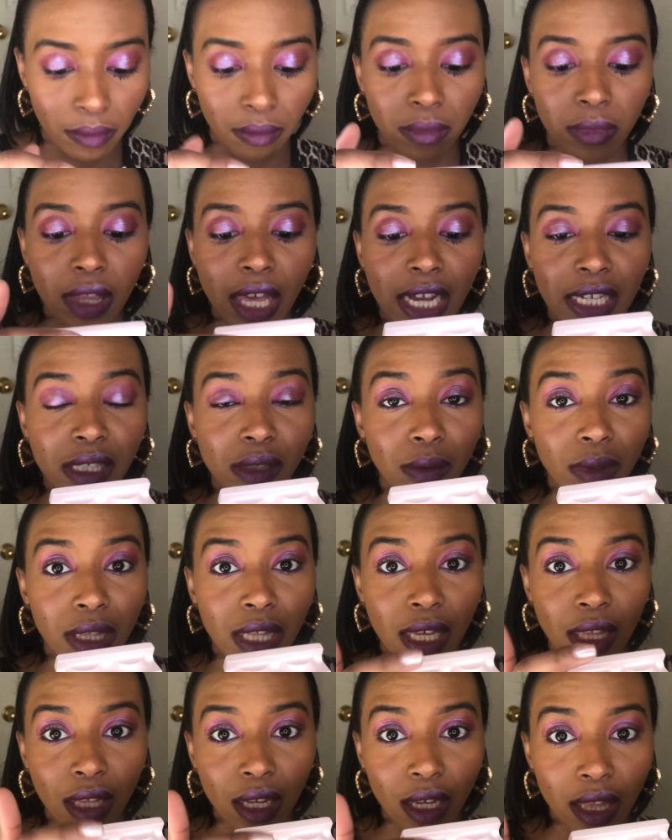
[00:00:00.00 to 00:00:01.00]
that's what
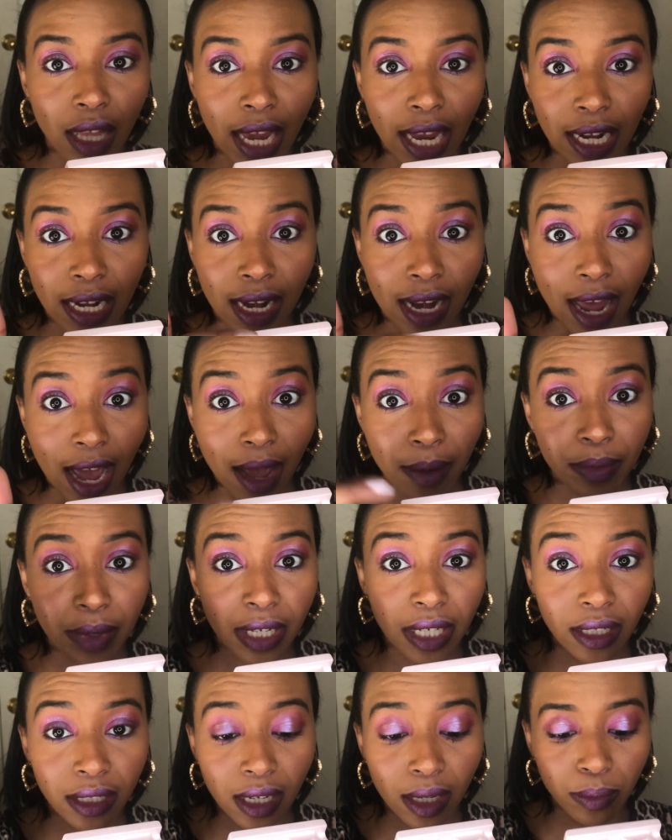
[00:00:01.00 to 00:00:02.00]
they look like not
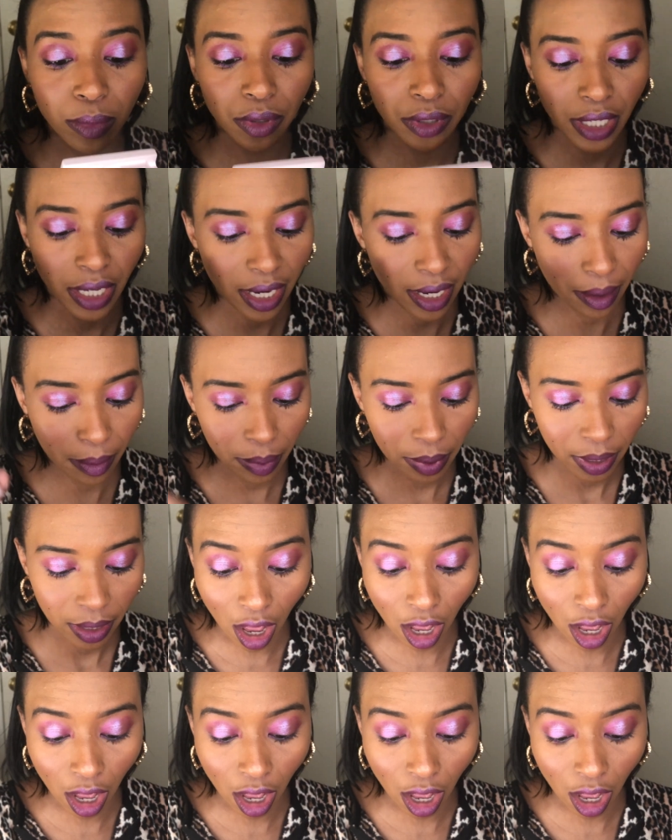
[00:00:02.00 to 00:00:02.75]
being doubled up.